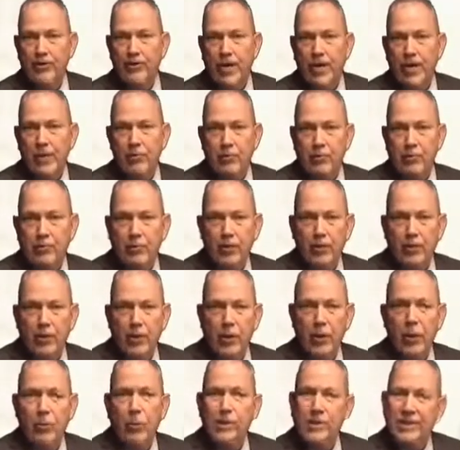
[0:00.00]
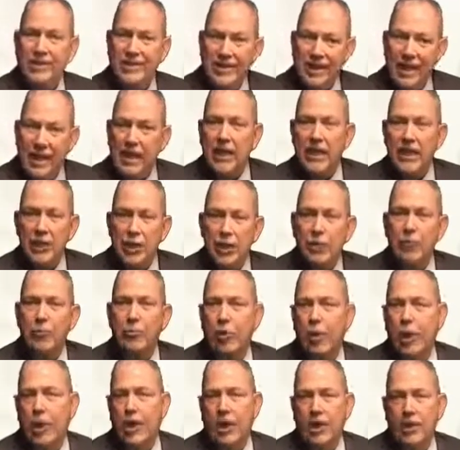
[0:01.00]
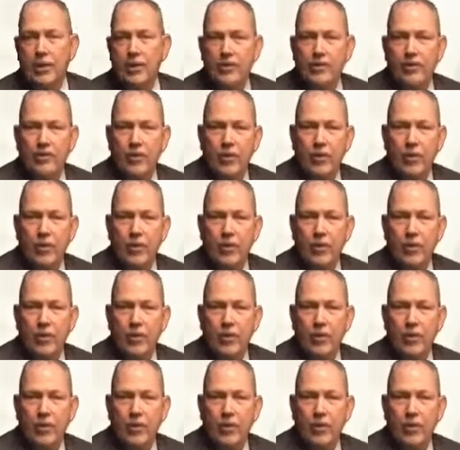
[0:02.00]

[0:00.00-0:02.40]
example, when selling your product,